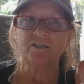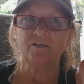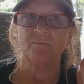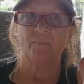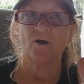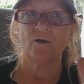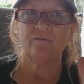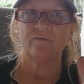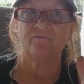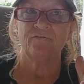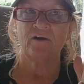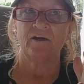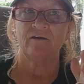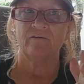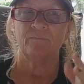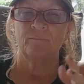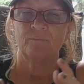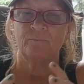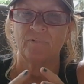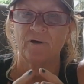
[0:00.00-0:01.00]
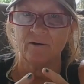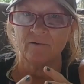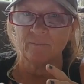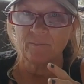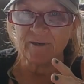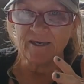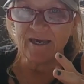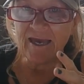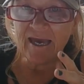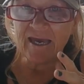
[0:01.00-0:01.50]
to modify a
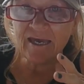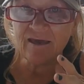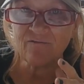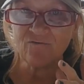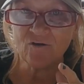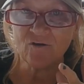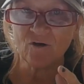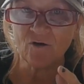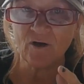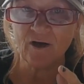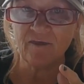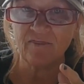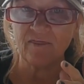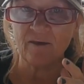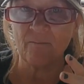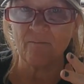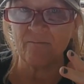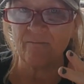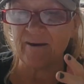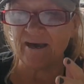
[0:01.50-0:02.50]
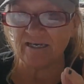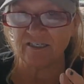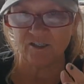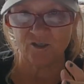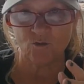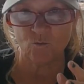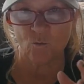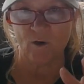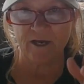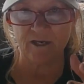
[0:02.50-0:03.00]
behavior, and the
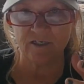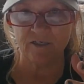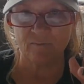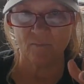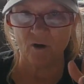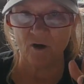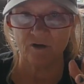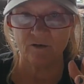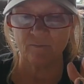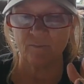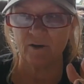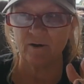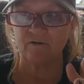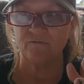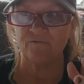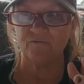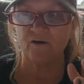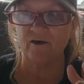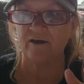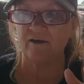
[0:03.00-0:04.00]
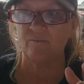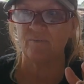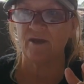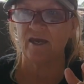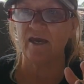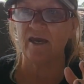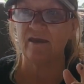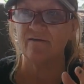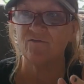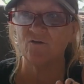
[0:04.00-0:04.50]
best way to modify a
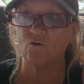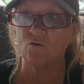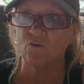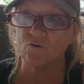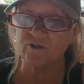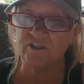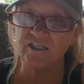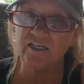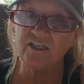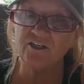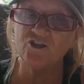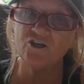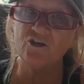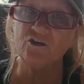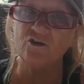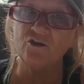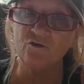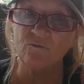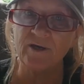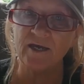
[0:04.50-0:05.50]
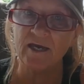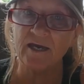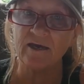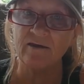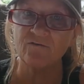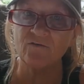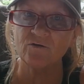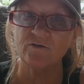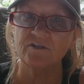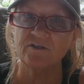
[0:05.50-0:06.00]
behavior or teach a new
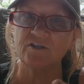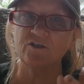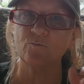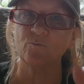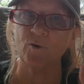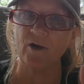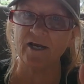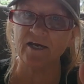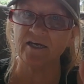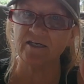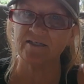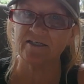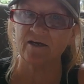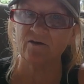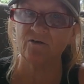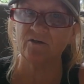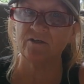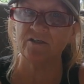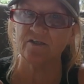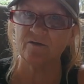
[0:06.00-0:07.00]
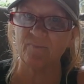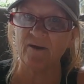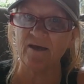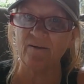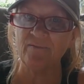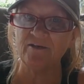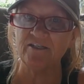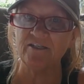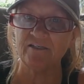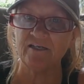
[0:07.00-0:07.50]
behavior is to break it down into
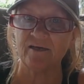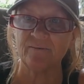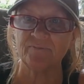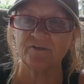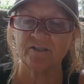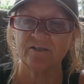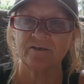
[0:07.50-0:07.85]
baby steps,